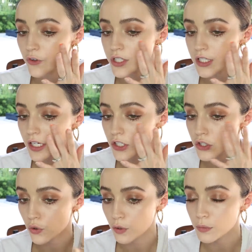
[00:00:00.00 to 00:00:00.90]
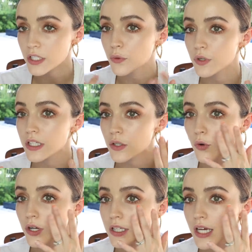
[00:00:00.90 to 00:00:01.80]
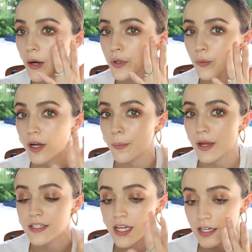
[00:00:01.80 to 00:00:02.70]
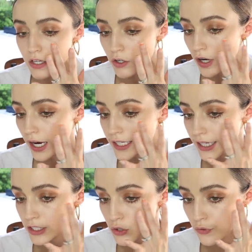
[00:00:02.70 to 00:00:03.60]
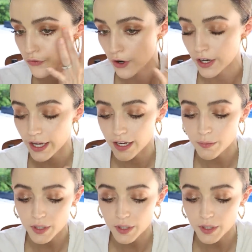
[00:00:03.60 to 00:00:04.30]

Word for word: your skin is normally really oily, I wouldn't recommend taking your highlight too far in